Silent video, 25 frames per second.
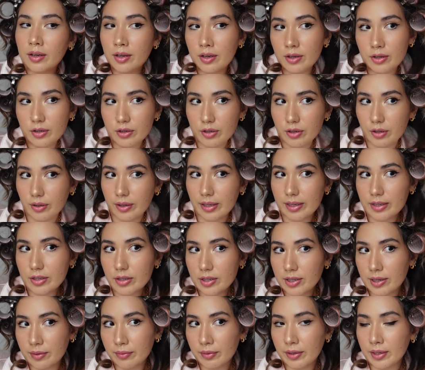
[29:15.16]
So let's
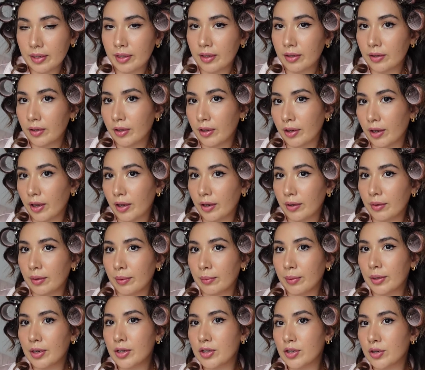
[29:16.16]
give it another go. I'm
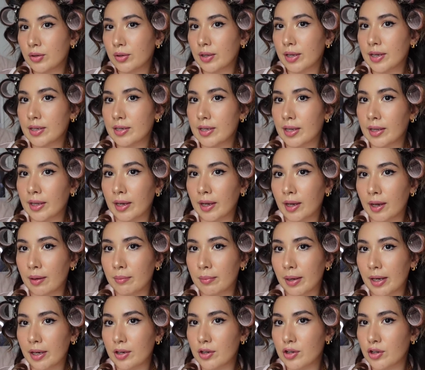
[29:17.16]
gonna do this and then come
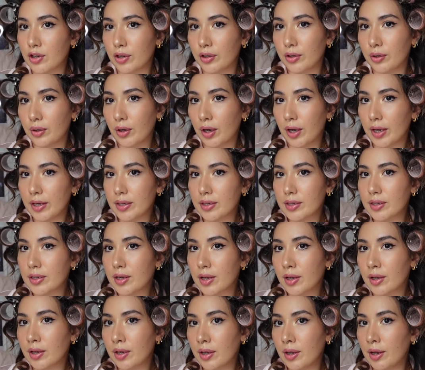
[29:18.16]
back and show you guys,
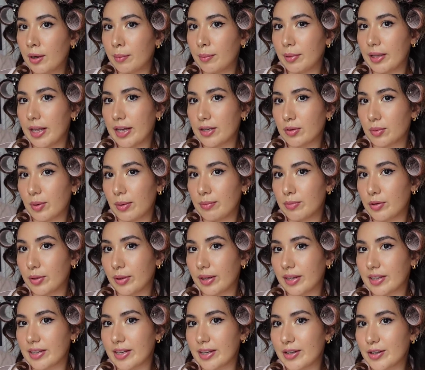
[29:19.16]
but that's what I'm
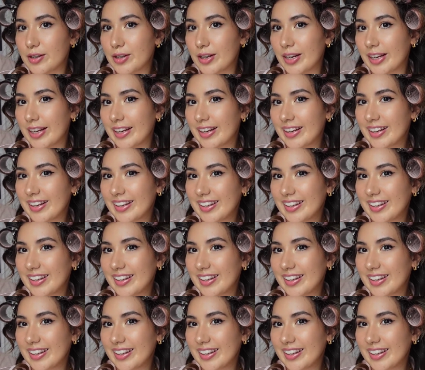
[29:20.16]
doing essentially.